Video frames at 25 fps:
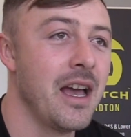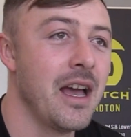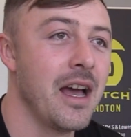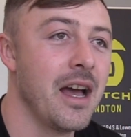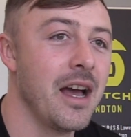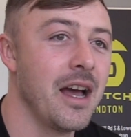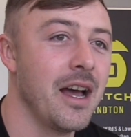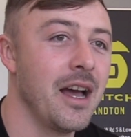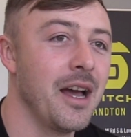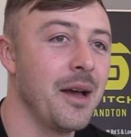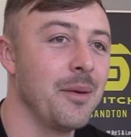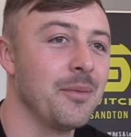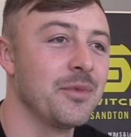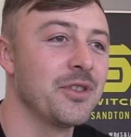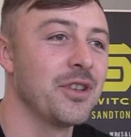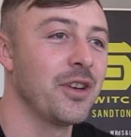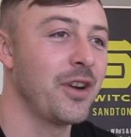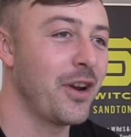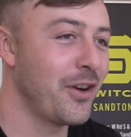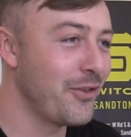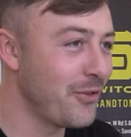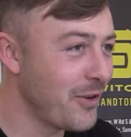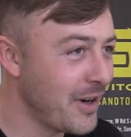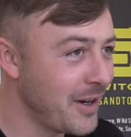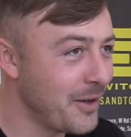So
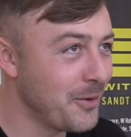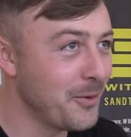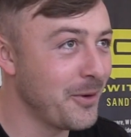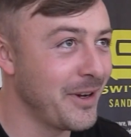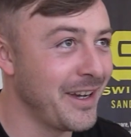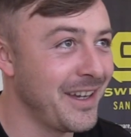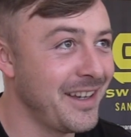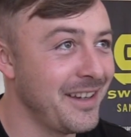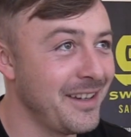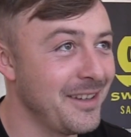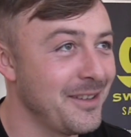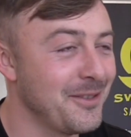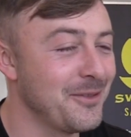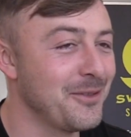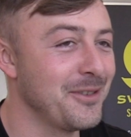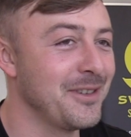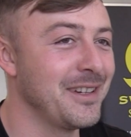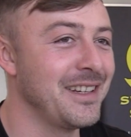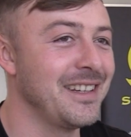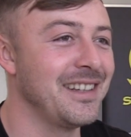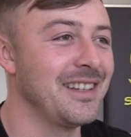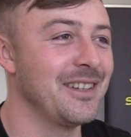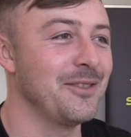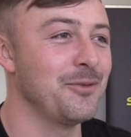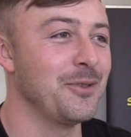don't run away.
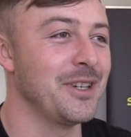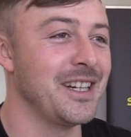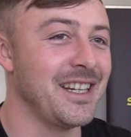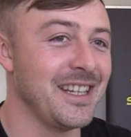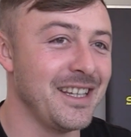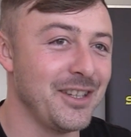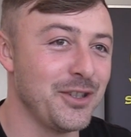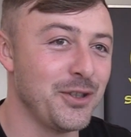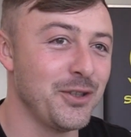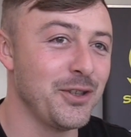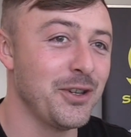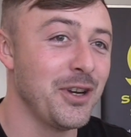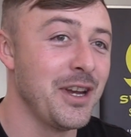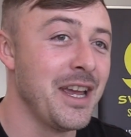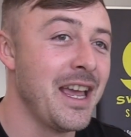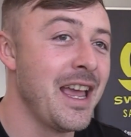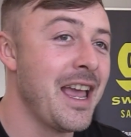We need you.